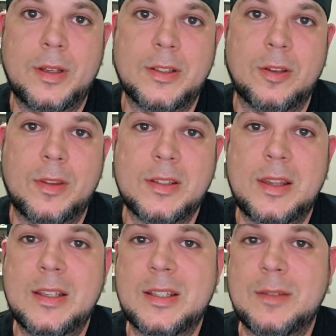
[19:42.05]
And so
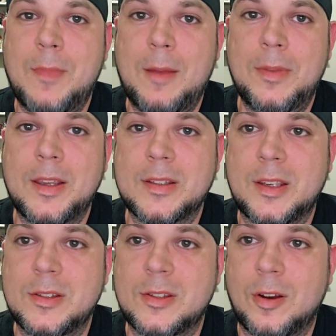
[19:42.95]
this is my biggest
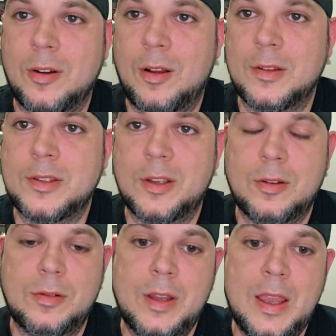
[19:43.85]
concern
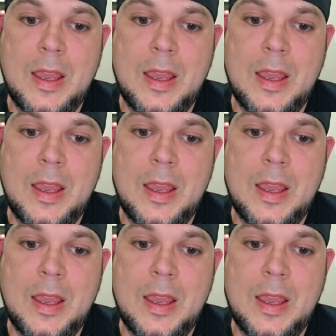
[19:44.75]
also,